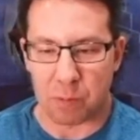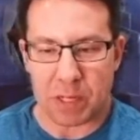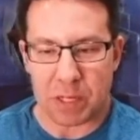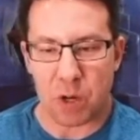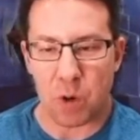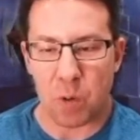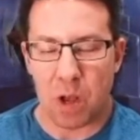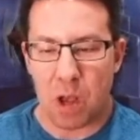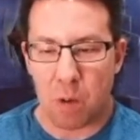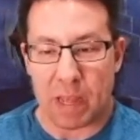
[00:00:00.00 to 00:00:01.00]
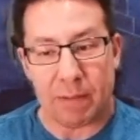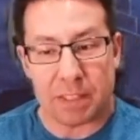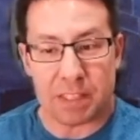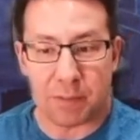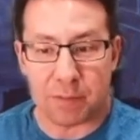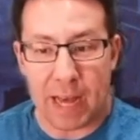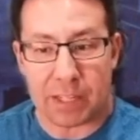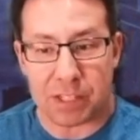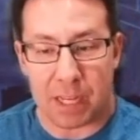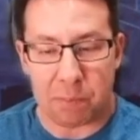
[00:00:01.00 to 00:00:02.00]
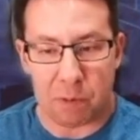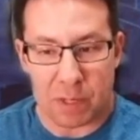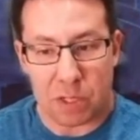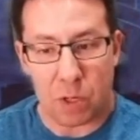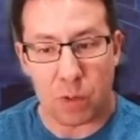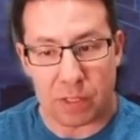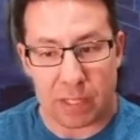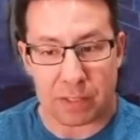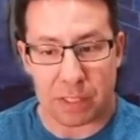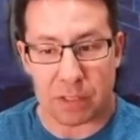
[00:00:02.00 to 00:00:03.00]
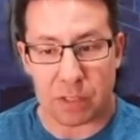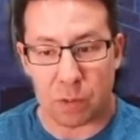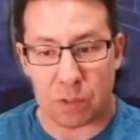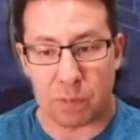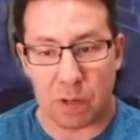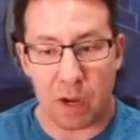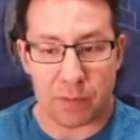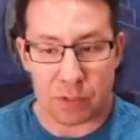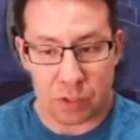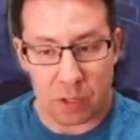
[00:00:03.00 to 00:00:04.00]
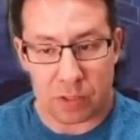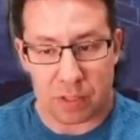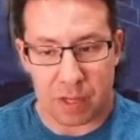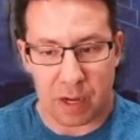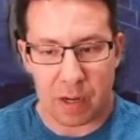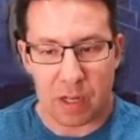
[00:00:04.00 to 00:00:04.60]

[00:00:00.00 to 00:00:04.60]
We know, we haven't seen The Flash yet, but we know the testing scores have been off the charts there.